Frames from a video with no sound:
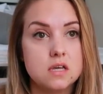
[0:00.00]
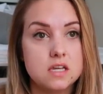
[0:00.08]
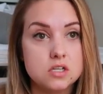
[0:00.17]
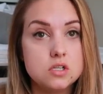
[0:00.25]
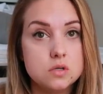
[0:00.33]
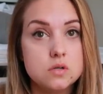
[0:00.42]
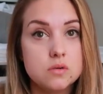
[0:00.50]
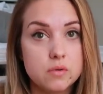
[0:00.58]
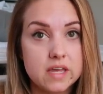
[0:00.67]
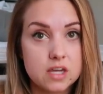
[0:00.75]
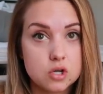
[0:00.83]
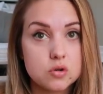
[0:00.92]

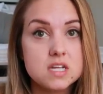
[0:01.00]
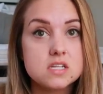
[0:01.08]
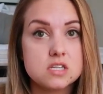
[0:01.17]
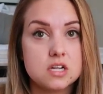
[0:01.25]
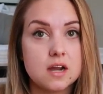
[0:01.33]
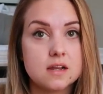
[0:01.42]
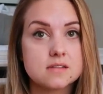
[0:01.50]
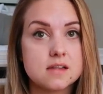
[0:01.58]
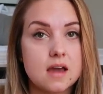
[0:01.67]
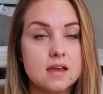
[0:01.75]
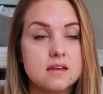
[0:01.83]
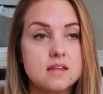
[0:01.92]
increase your
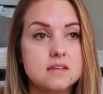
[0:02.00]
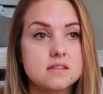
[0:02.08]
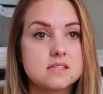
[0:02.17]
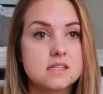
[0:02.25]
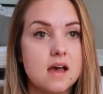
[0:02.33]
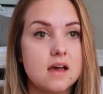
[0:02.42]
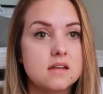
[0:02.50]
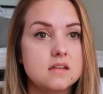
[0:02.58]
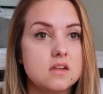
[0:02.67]
anxiety instead.